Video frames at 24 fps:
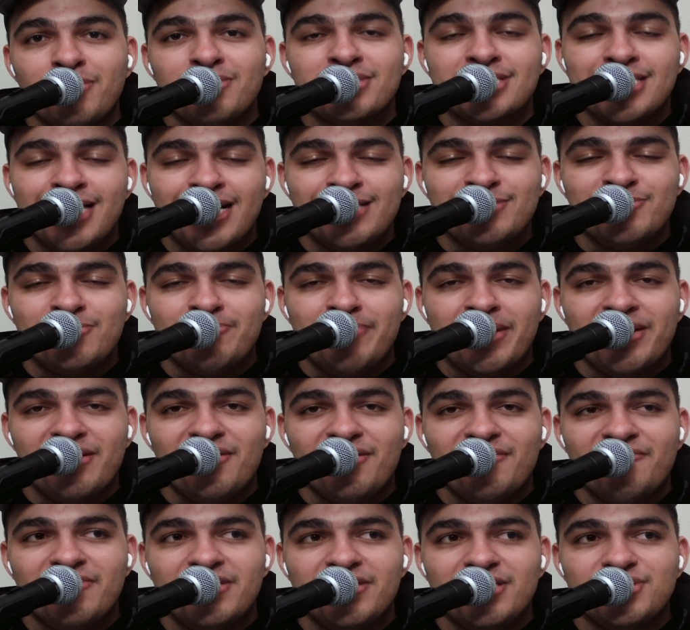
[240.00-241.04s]
sides were better
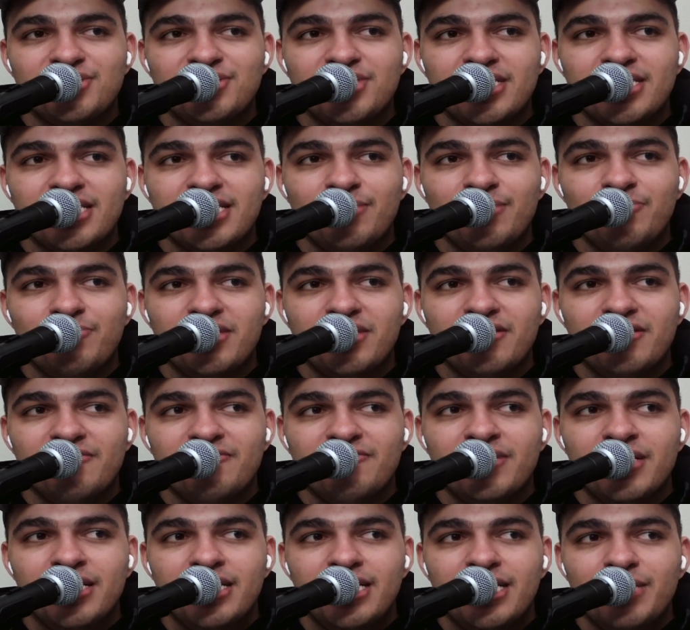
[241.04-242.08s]
at finishing, it would have
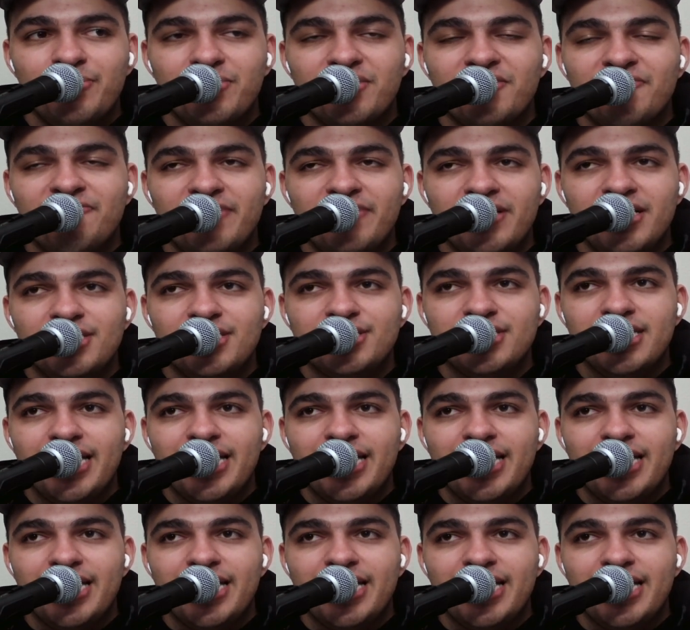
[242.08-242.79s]
it would have finished.